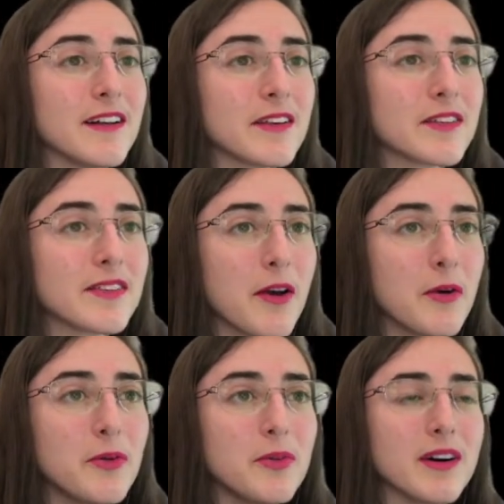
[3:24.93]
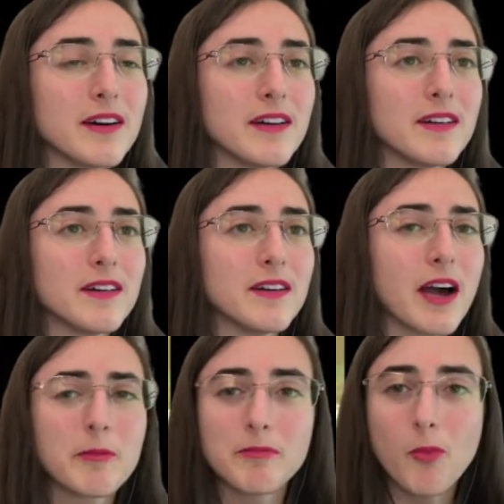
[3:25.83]
So
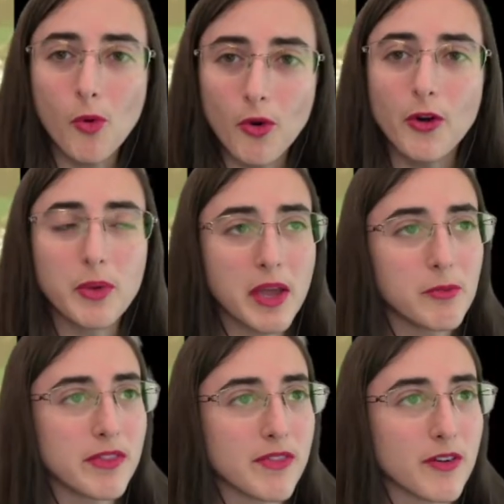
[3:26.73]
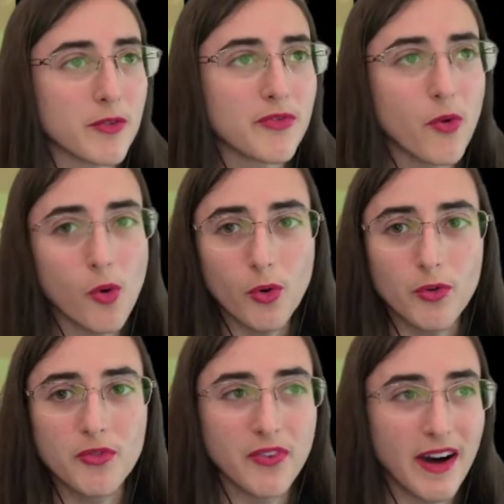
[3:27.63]
I'm more okay with 4,
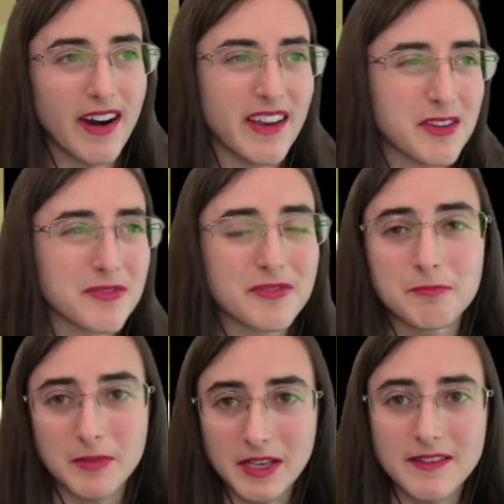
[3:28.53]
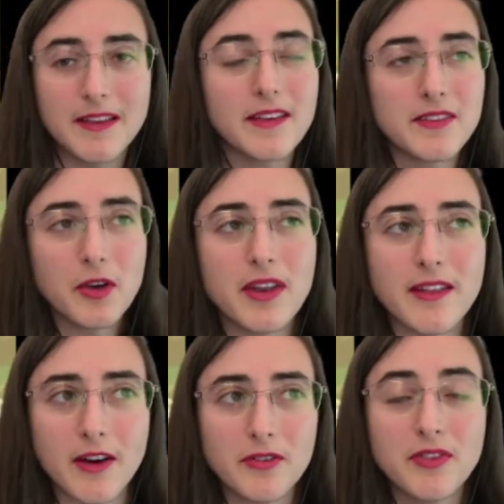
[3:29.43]
5. It's good
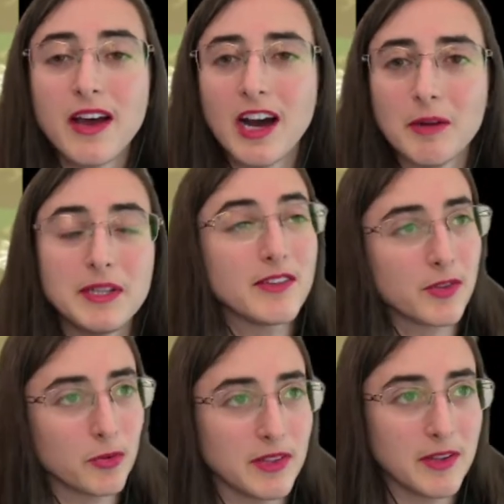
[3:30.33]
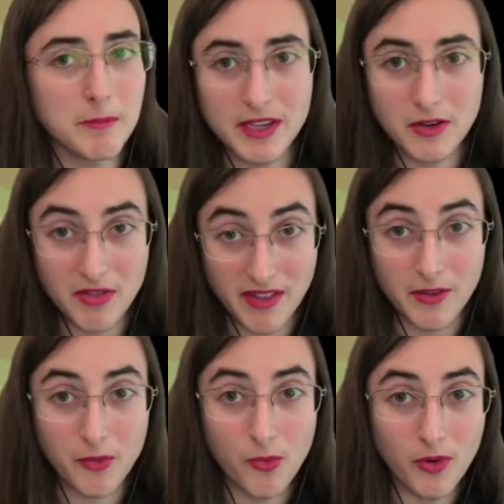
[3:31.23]
enough. I mean, it's already bigger than
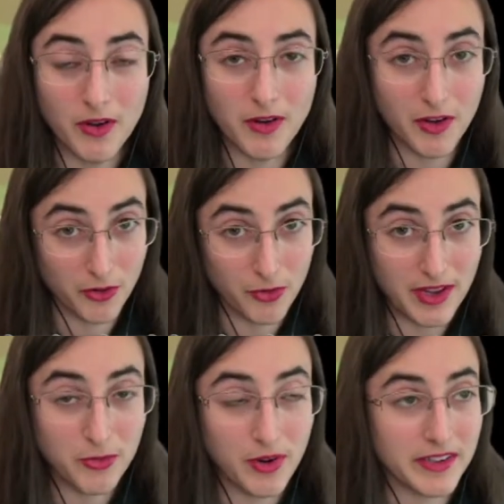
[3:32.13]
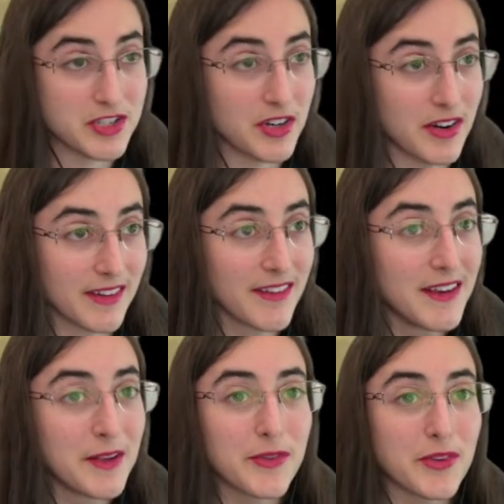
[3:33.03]
a great white shark.
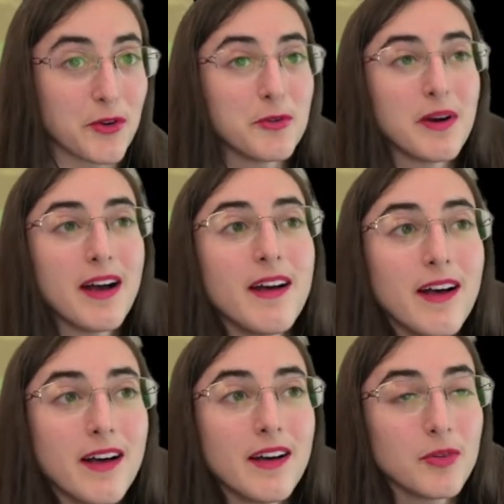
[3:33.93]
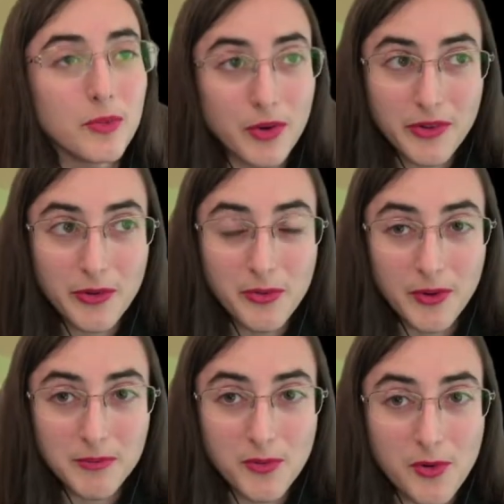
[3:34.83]
So what do you
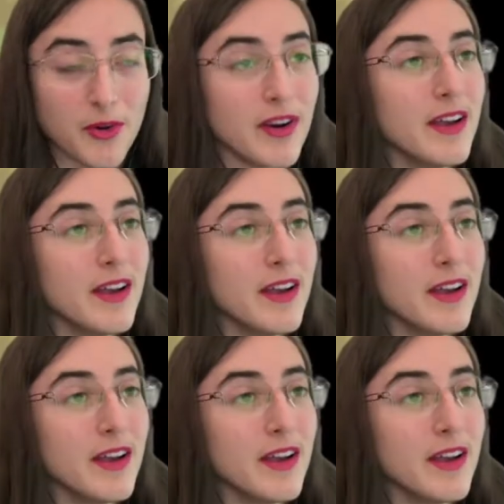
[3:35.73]
want more?